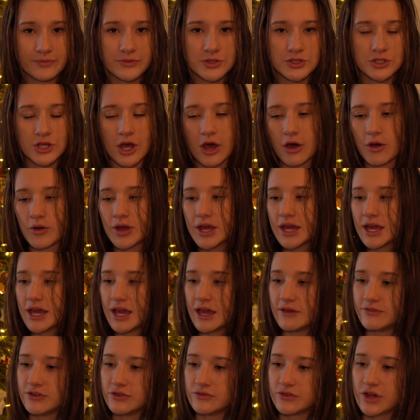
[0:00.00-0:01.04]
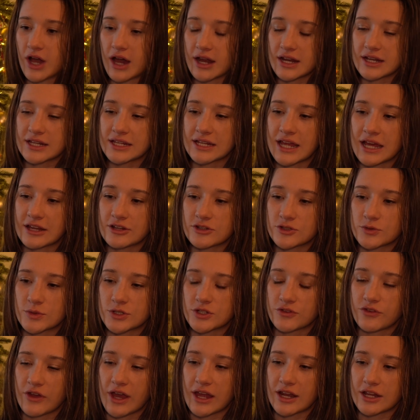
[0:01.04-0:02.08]
So if you've got a Nintendo
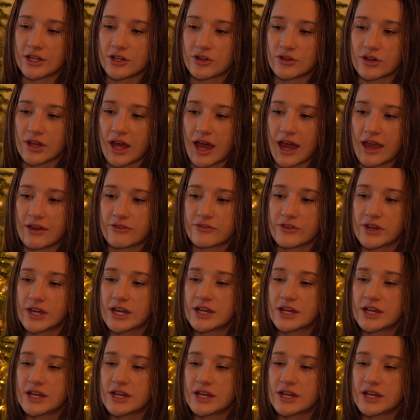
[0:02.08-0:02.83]
Switch fan in your life,